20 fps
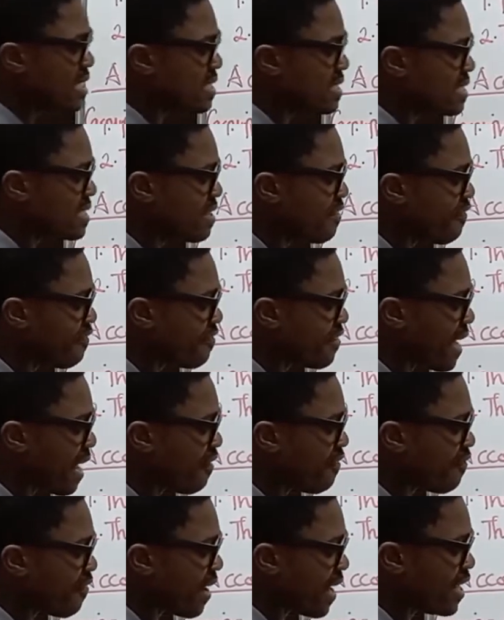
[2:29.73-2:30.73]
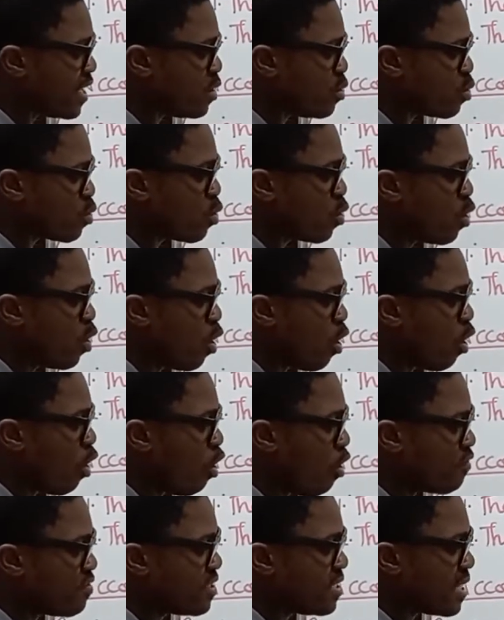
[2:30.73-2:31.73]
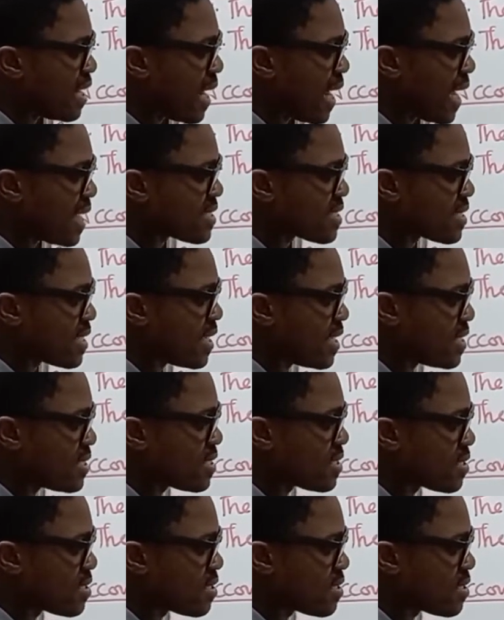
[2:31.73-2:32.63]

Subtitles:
the fair value of the asset